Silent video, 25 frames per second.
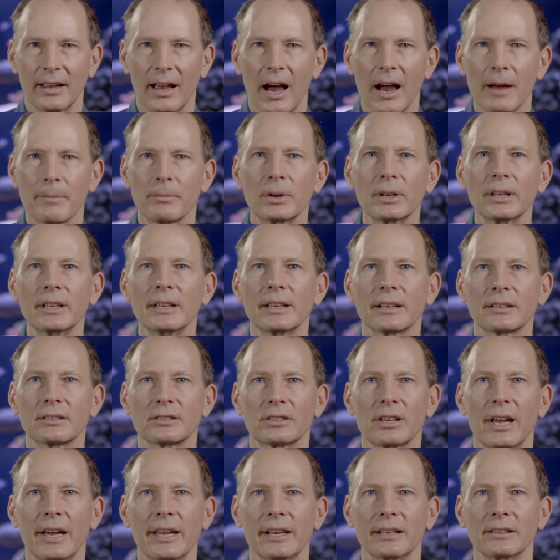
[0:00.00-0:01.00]
I'm really
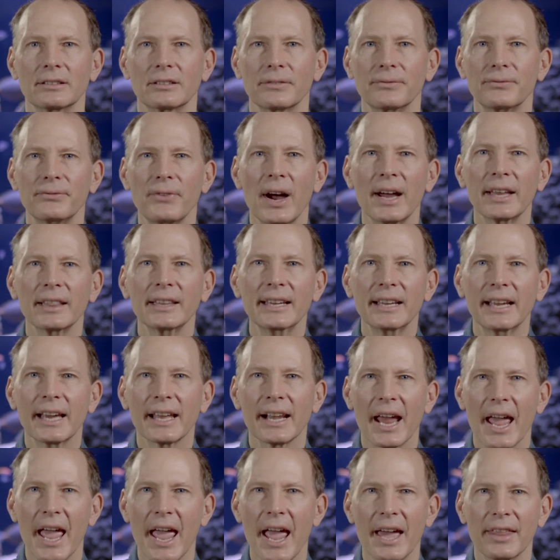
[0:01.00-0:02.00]
excited to finally
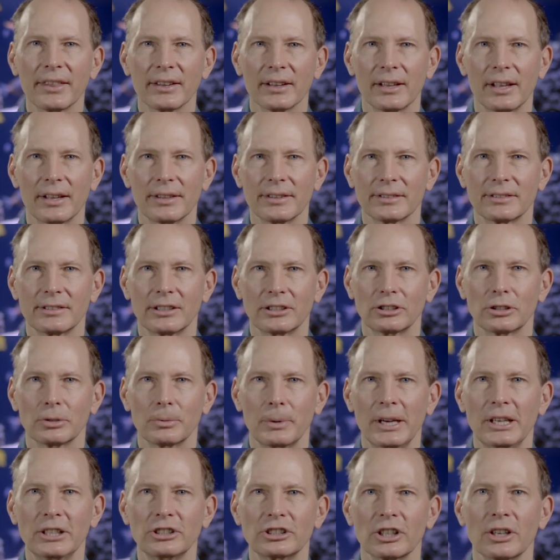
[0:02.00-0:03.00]
get a handle on the
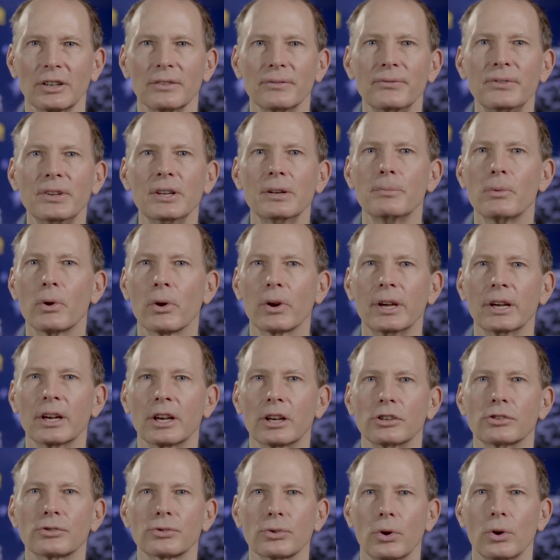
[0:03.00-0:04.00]
situation and feel more in
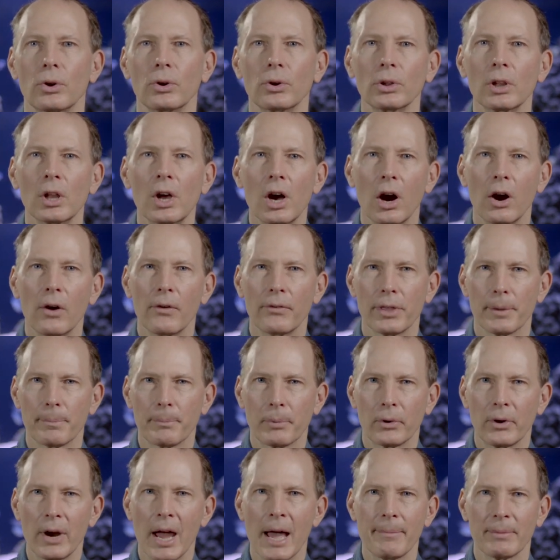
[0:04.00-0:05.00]
control over the
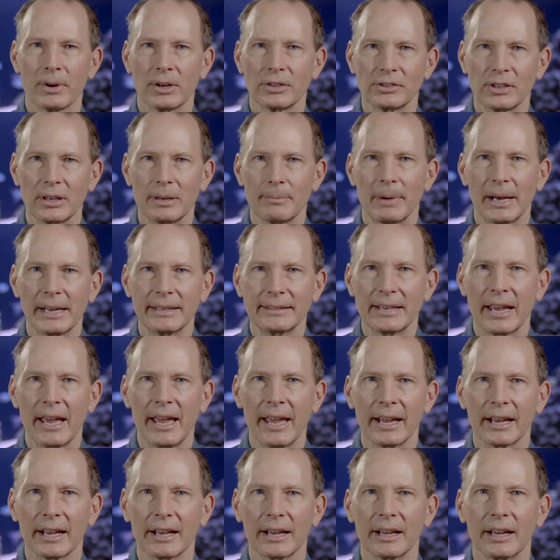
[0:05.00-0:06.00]
parameters in my
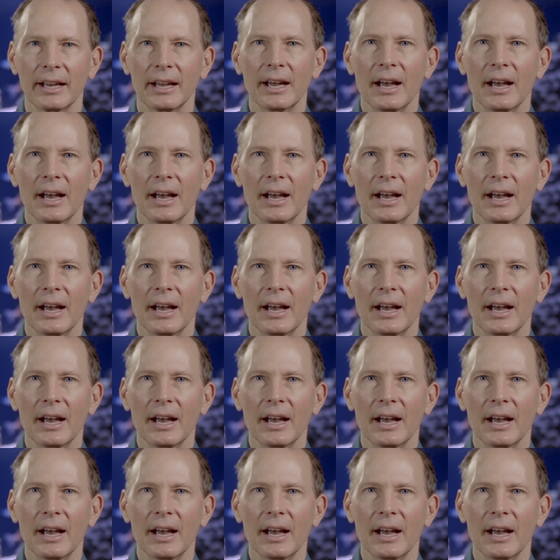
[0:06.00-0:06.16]
tank.